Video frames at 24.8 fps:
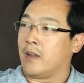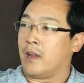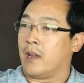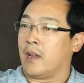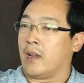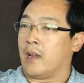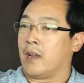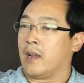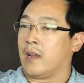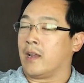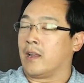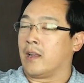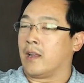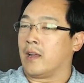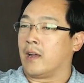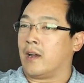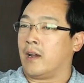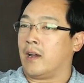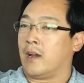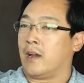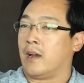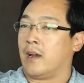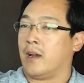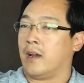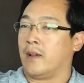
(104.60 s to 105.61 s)
and
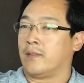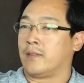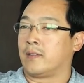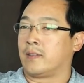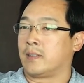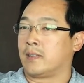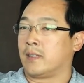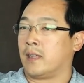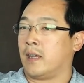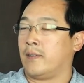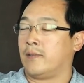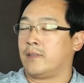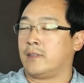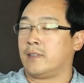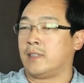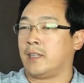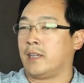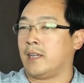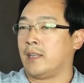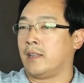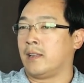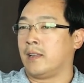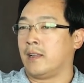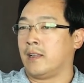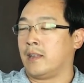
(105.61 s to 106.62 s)
I've
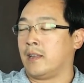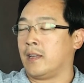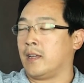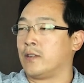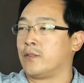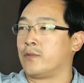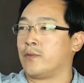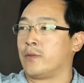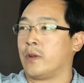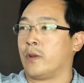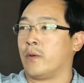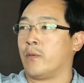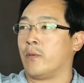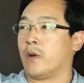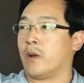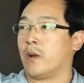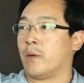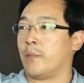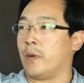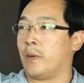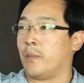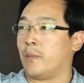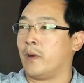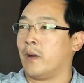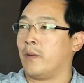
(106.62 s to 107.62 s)
seen in history where
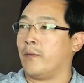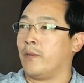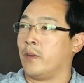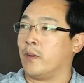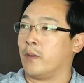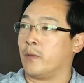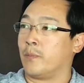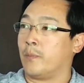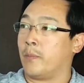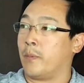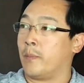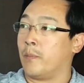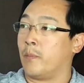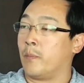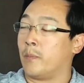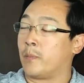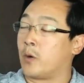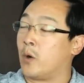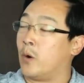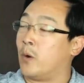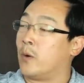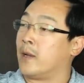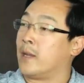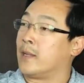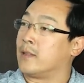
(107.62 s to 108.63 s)
people have used
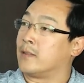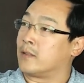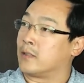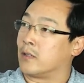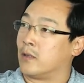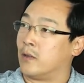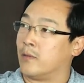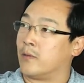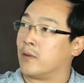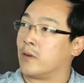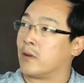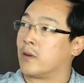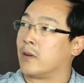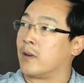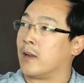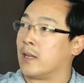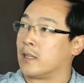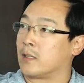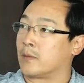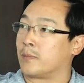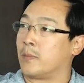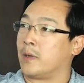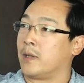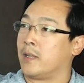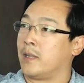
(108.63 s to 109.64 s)
gold and silver
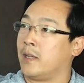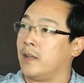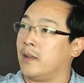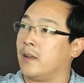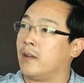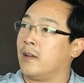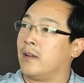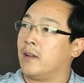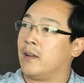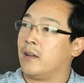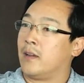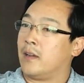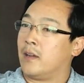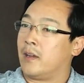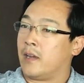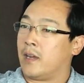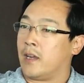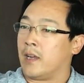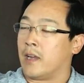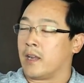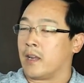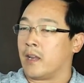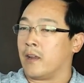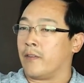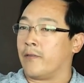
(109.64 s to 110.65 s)
as money,
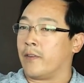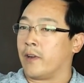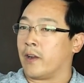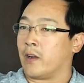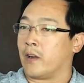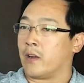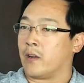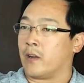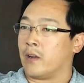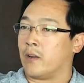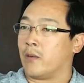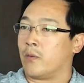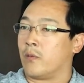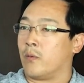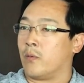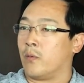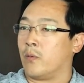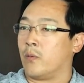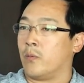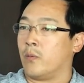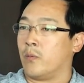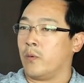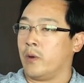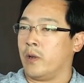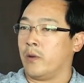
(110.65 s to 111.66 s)
and I figured
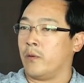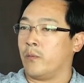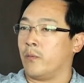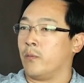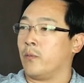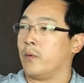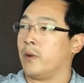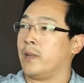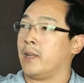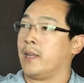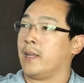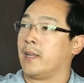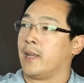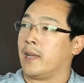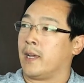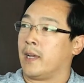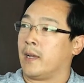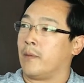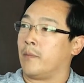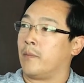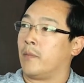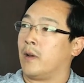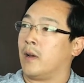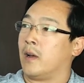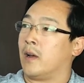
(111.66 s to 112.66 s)
we need
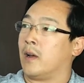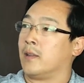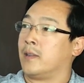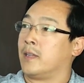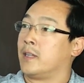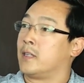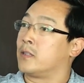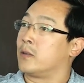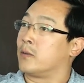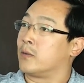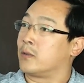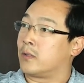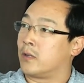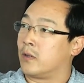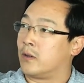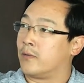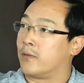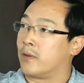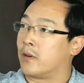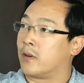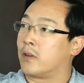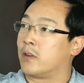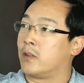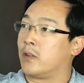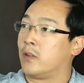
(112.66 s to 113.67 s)
a digital
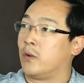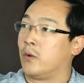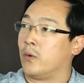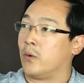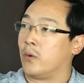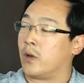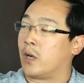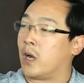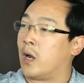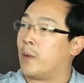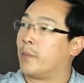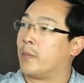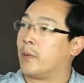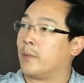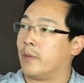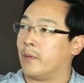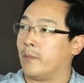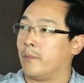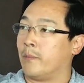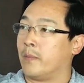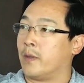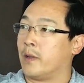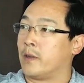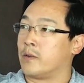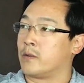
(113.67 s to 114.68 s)
silver to
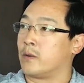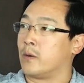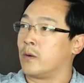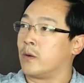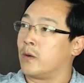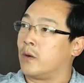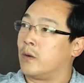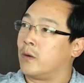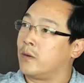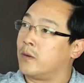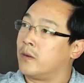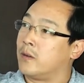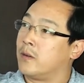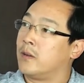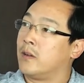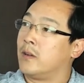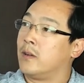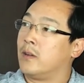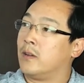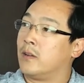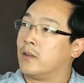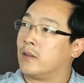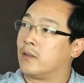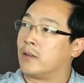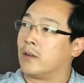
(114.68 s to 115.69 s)
complement digital gold.
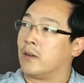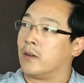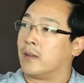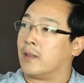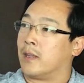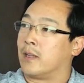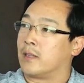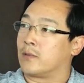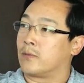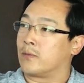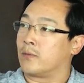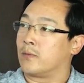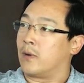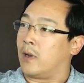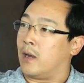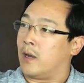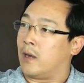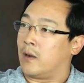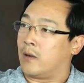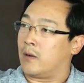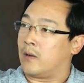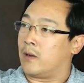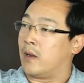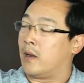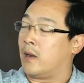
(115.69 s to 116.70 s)
So that's how
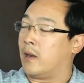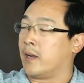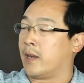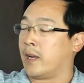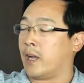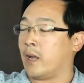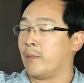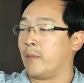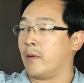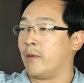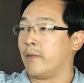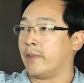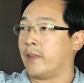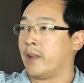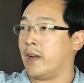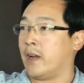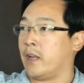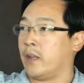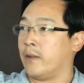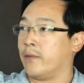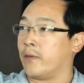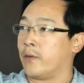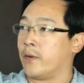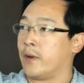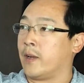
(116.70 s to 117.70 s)
I came up with the
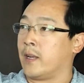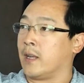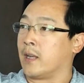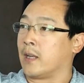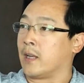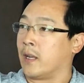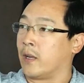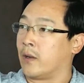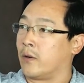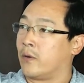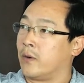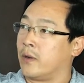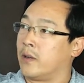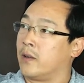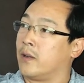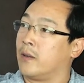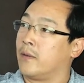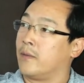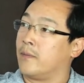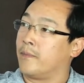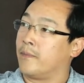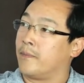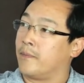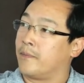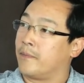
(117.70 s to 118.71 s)
idea of creating
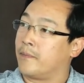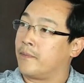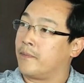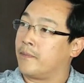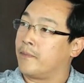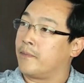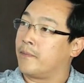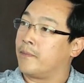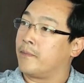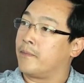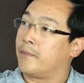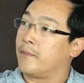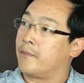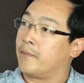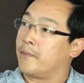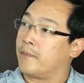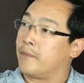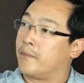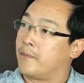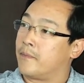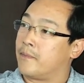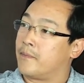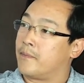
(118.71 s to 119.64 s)
Bitcoin.